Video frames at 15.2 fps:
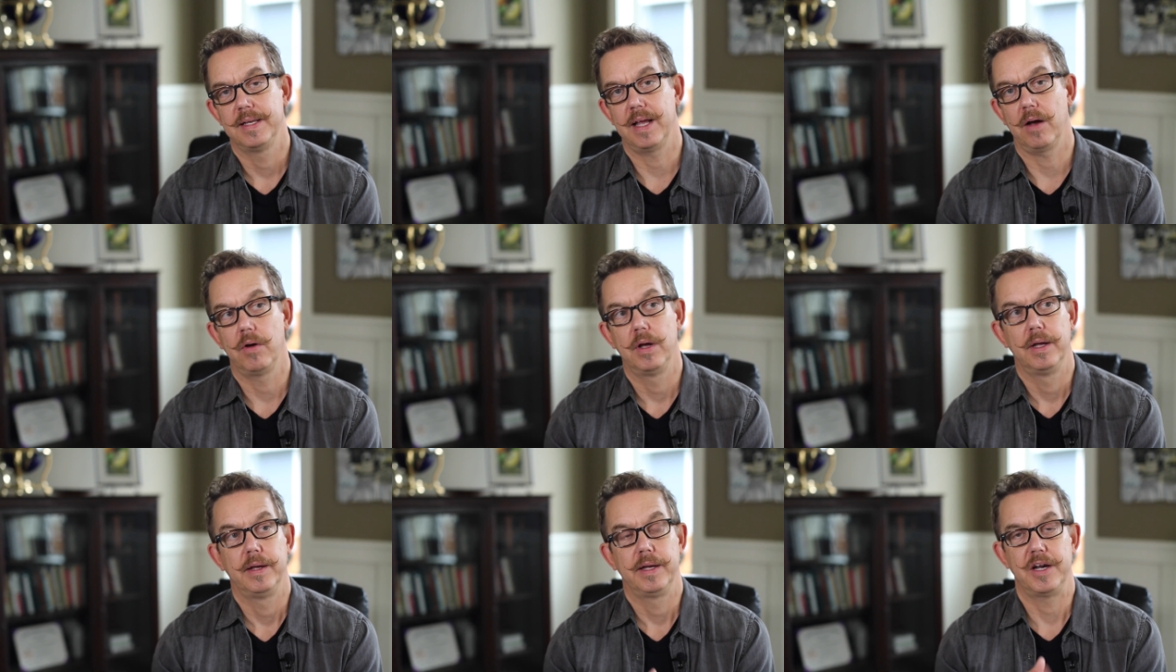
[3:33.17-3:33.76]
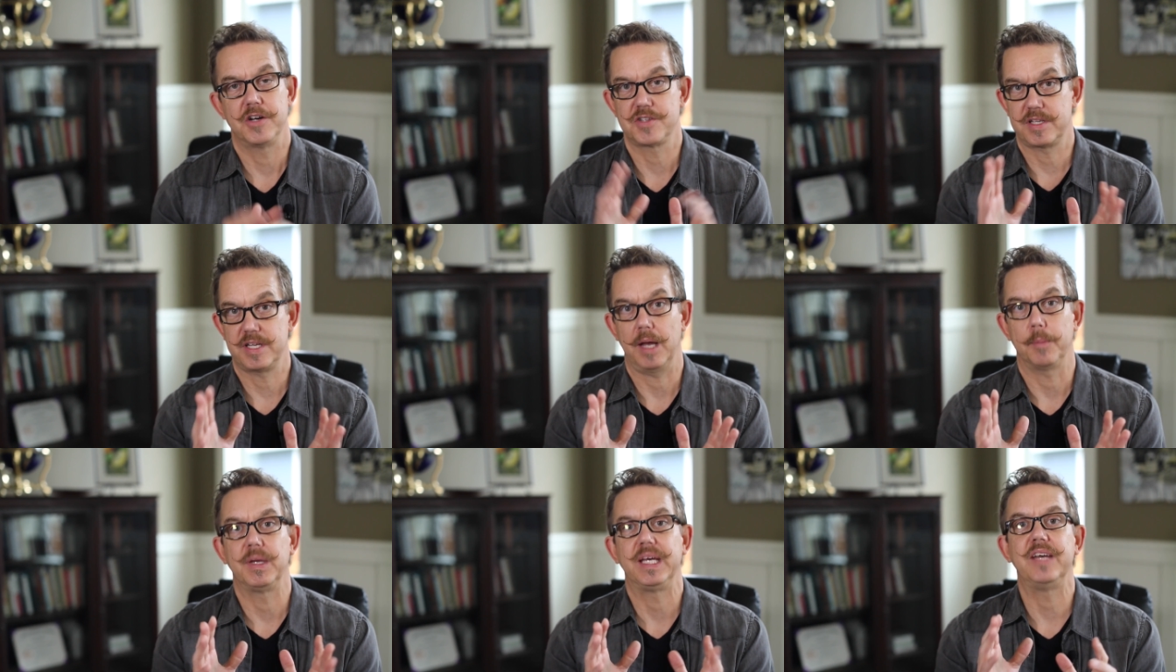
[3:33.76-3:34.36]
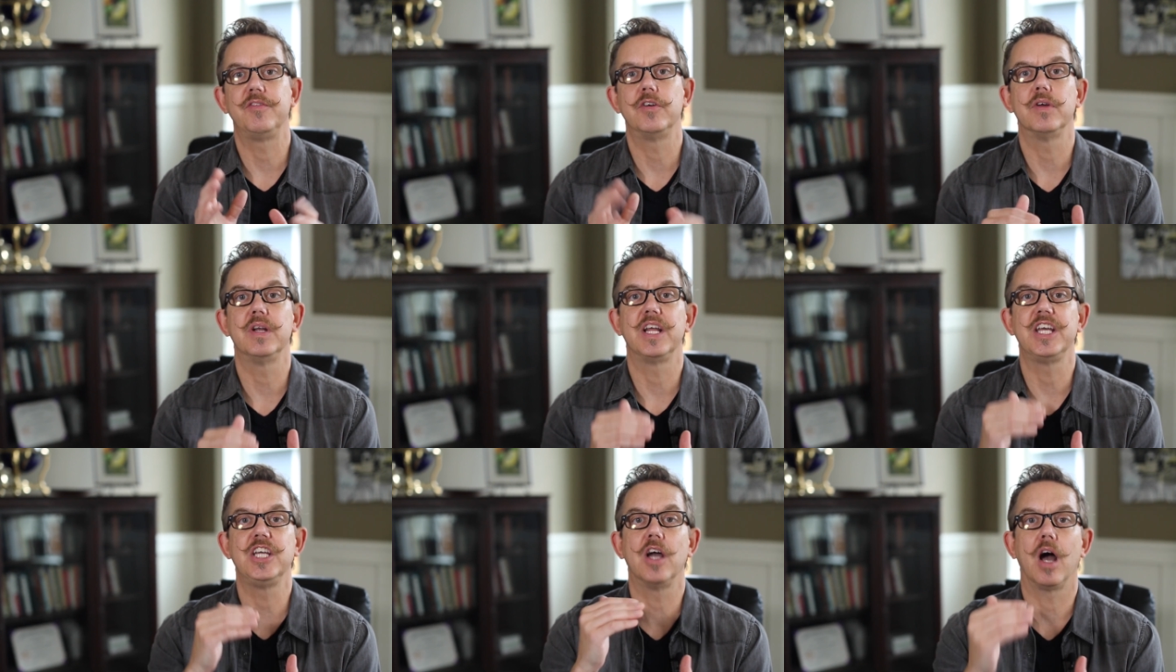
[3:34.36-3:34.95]
Now, here's a tip. If you're
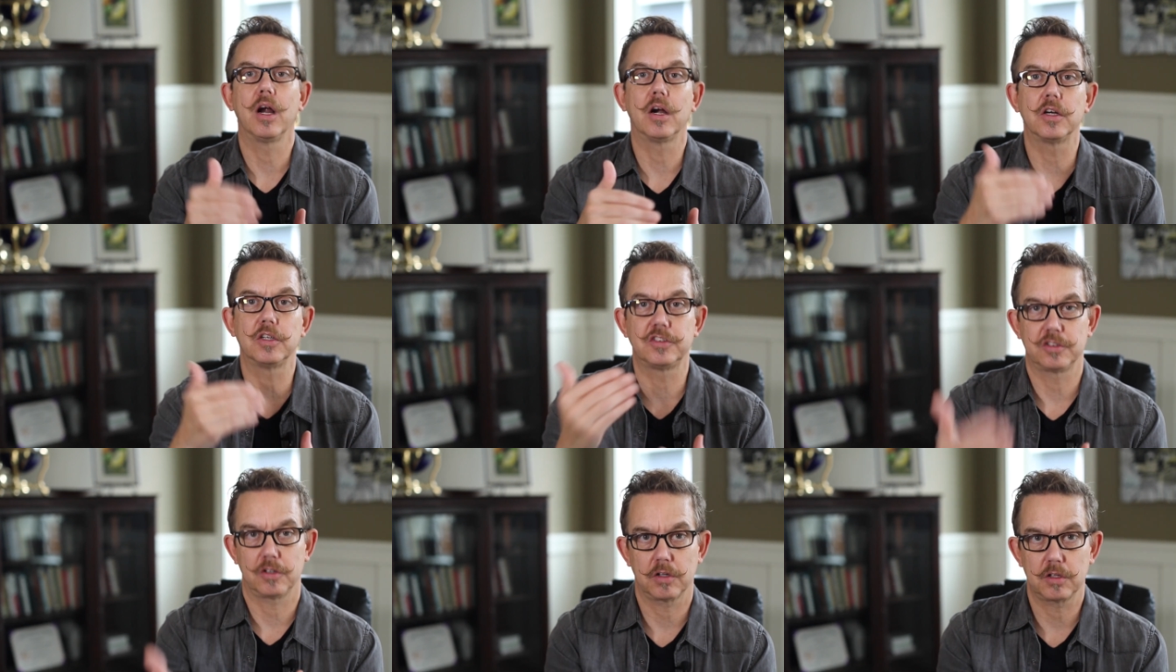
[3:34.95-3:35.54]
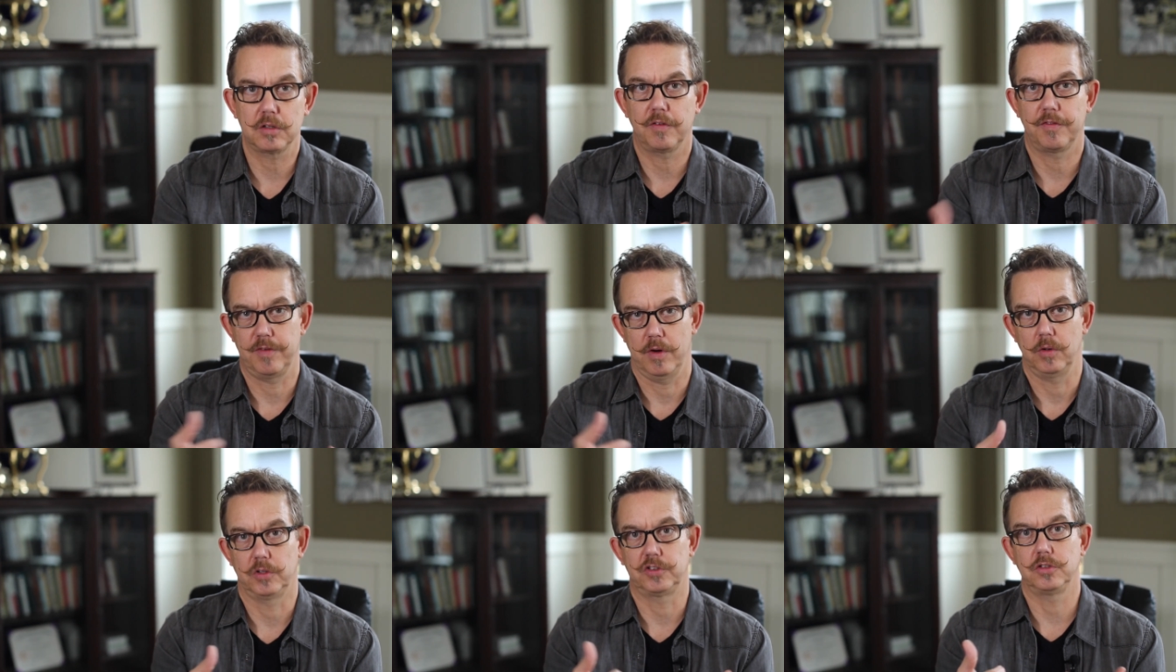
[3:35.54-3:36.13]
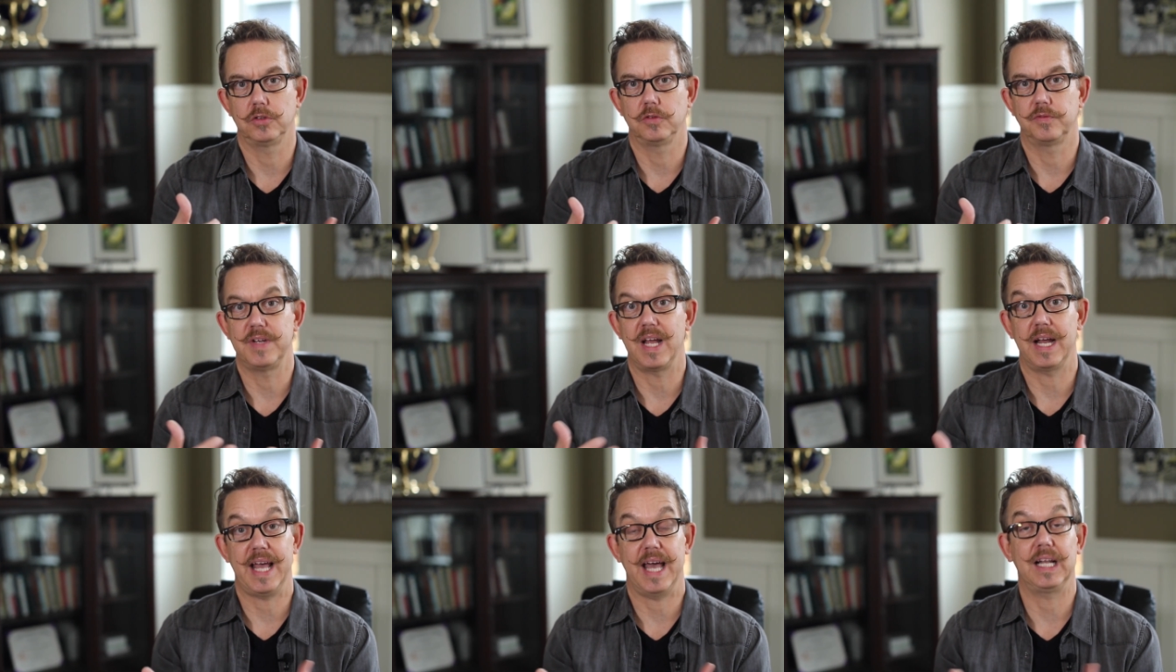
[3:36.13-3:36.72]
in a younger circle of folks who've
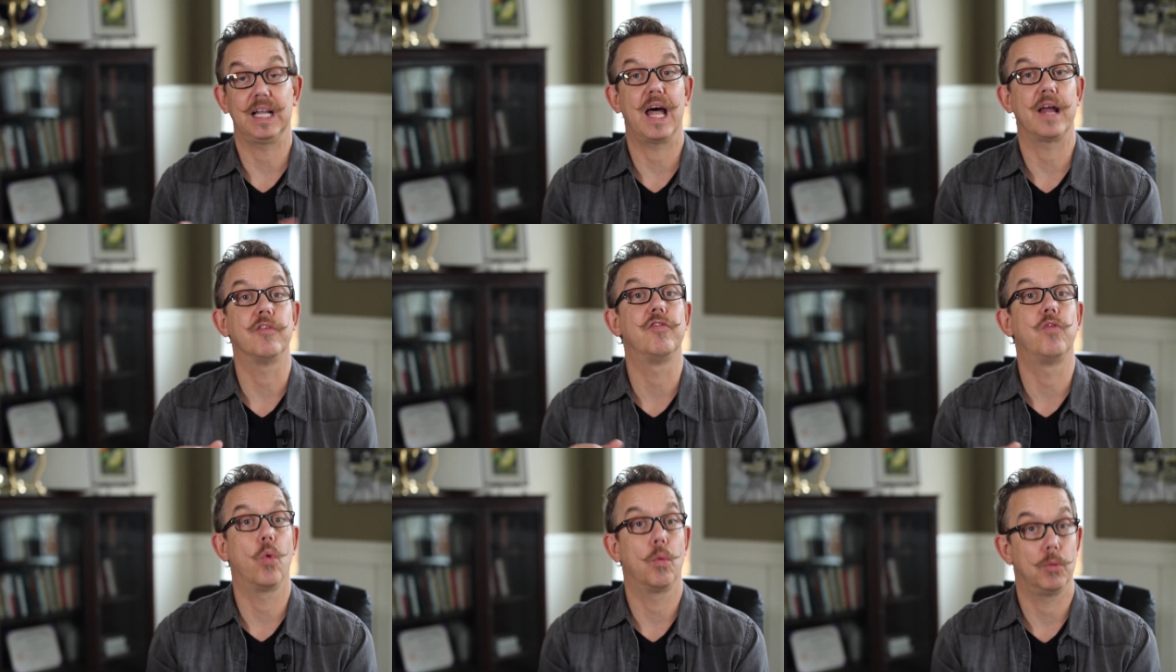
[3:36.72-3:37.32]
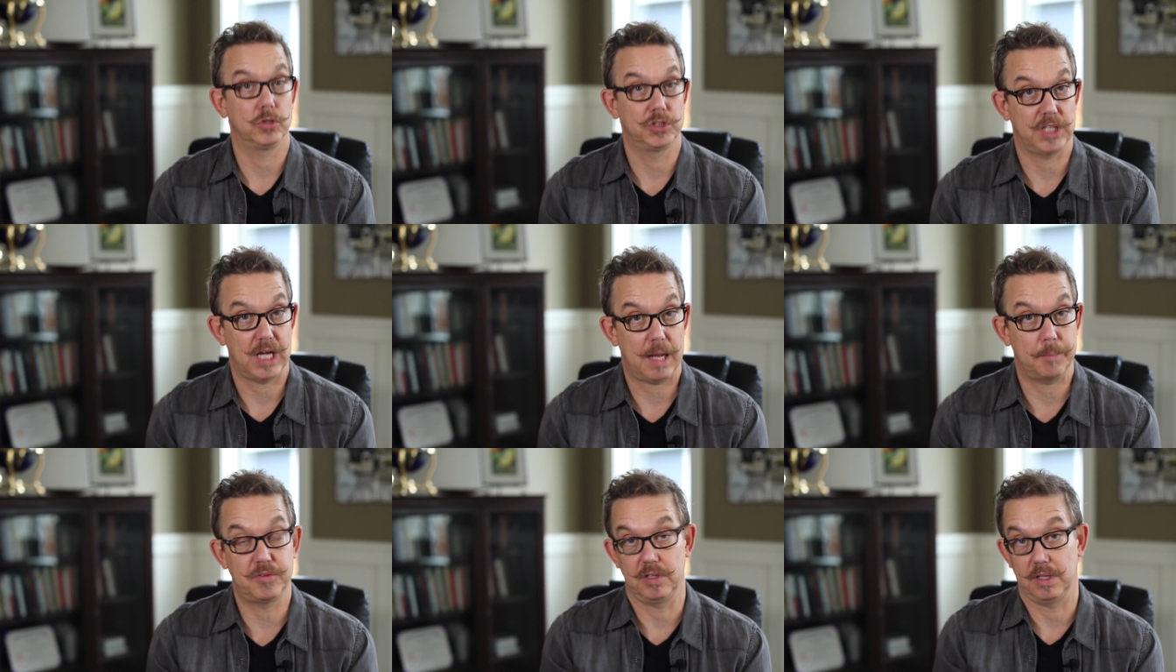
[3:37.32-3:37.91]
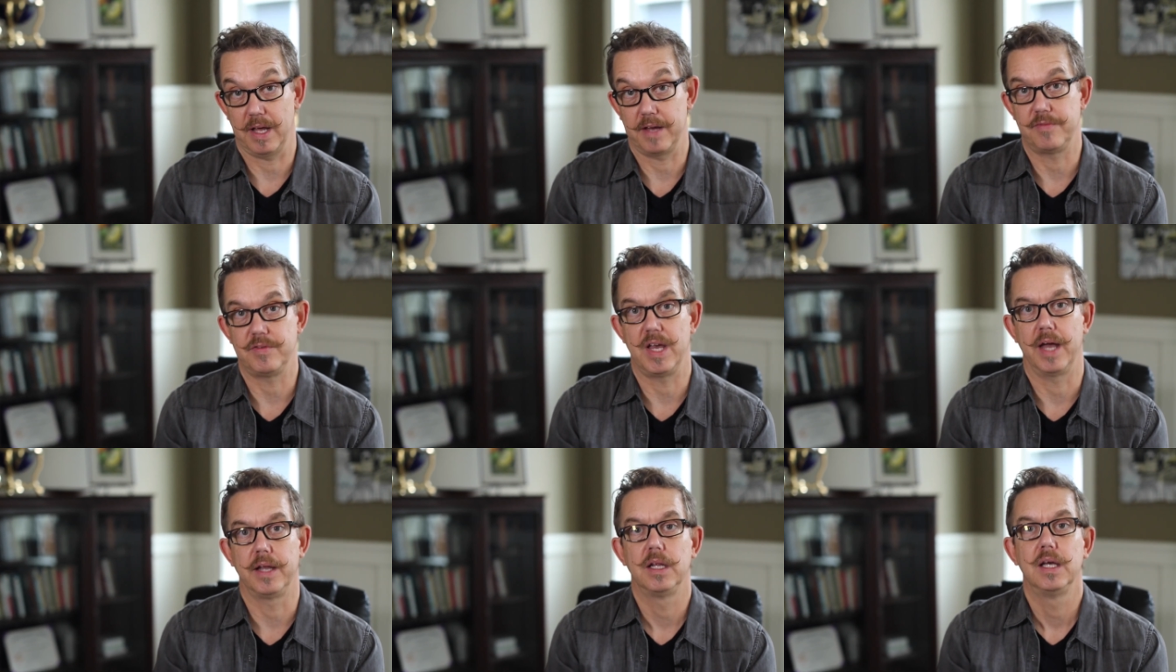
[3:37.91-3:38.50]
not had a lot of formal jobs in
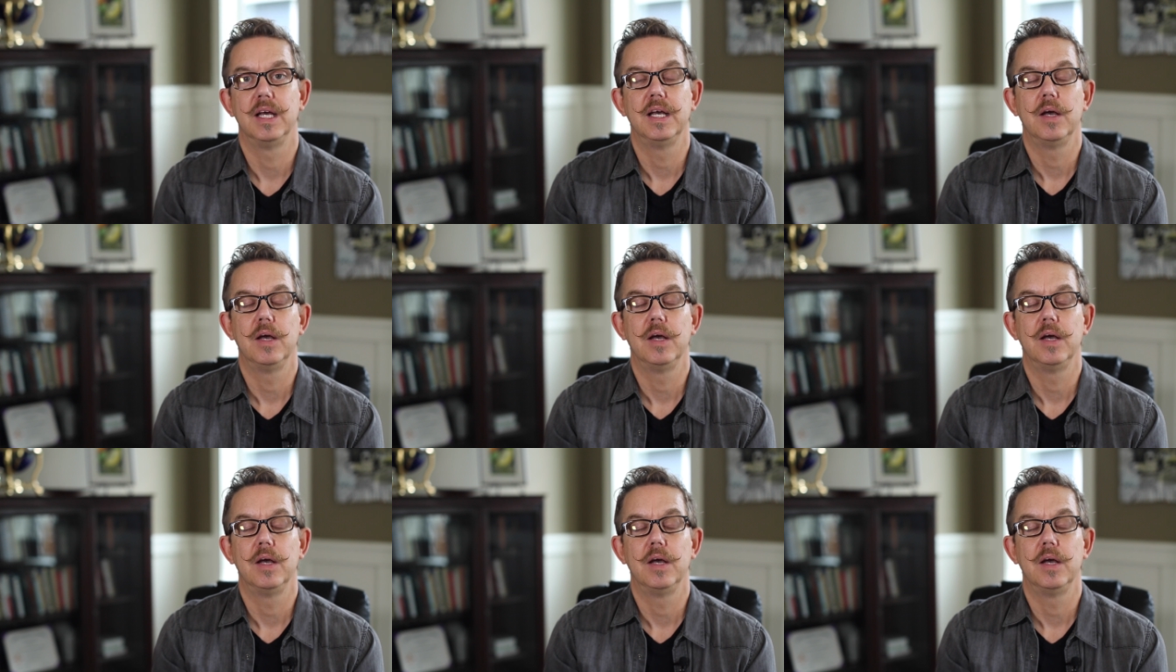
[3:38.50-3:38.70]
life yet,